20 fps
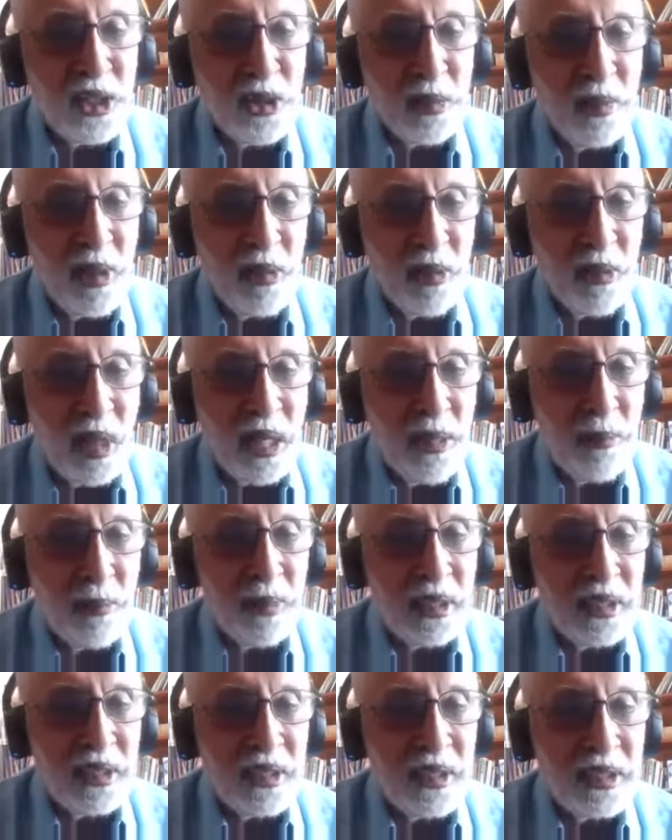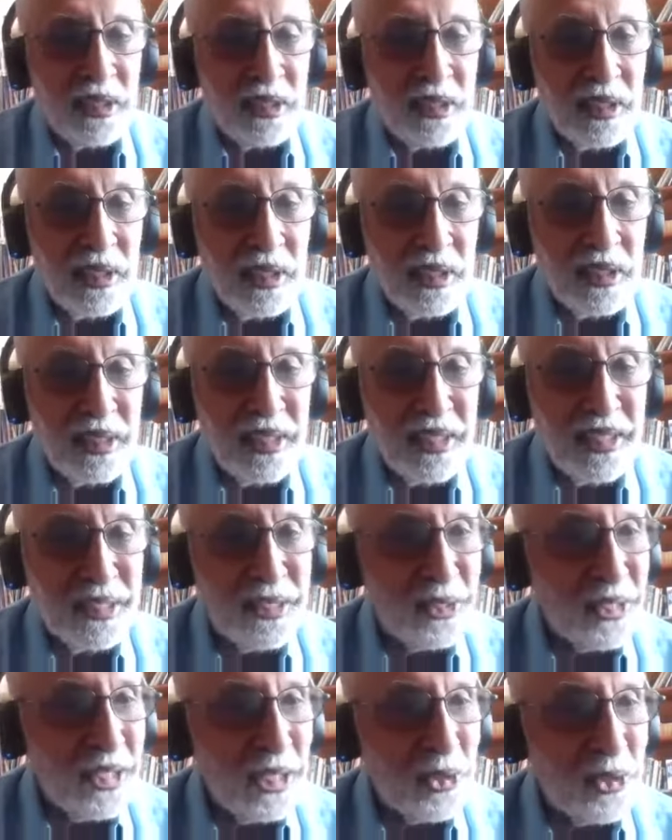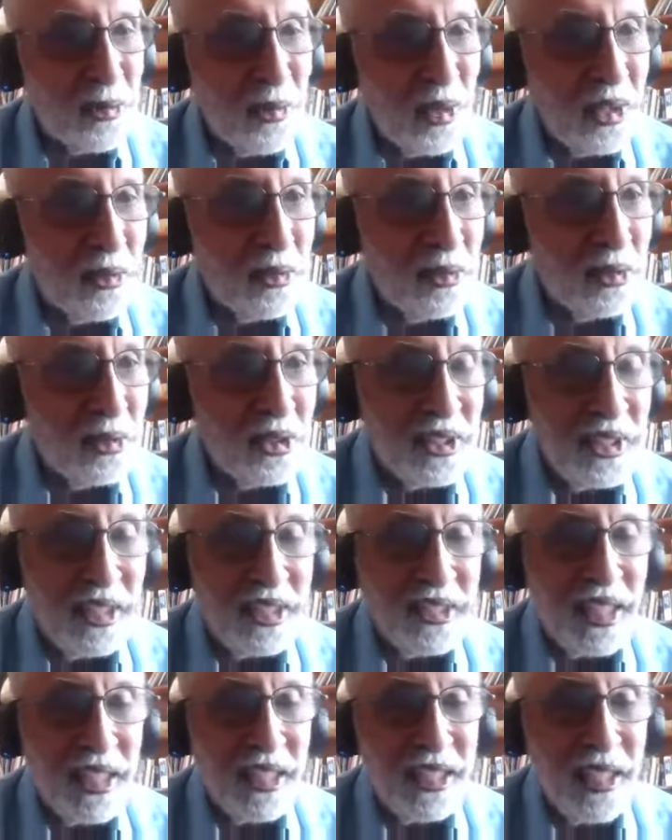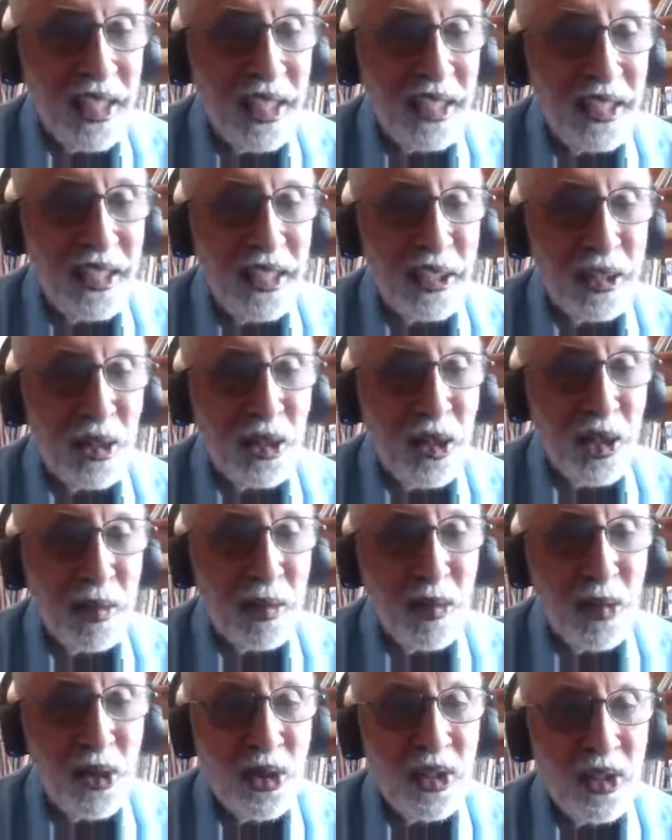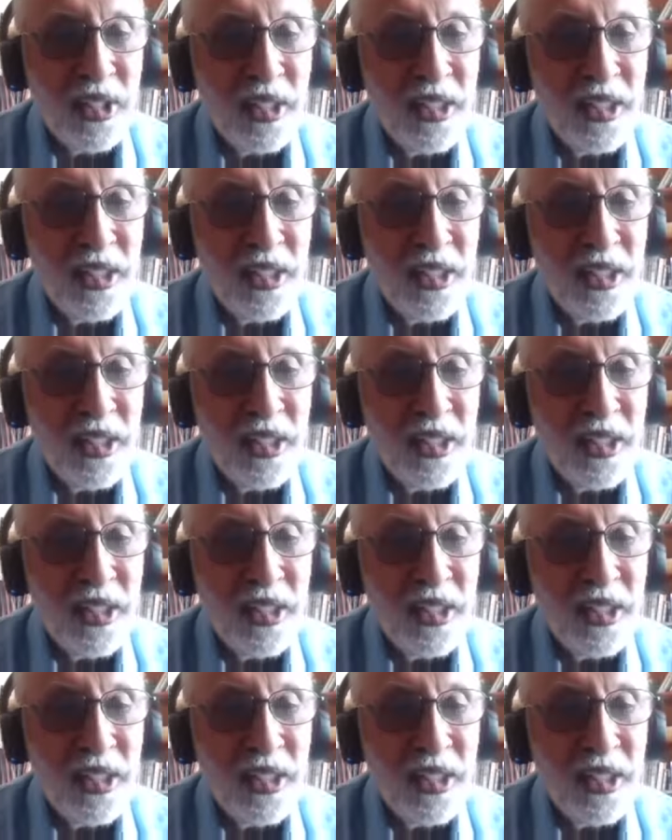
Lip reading: me why, but it's just one of those things. I get a lot more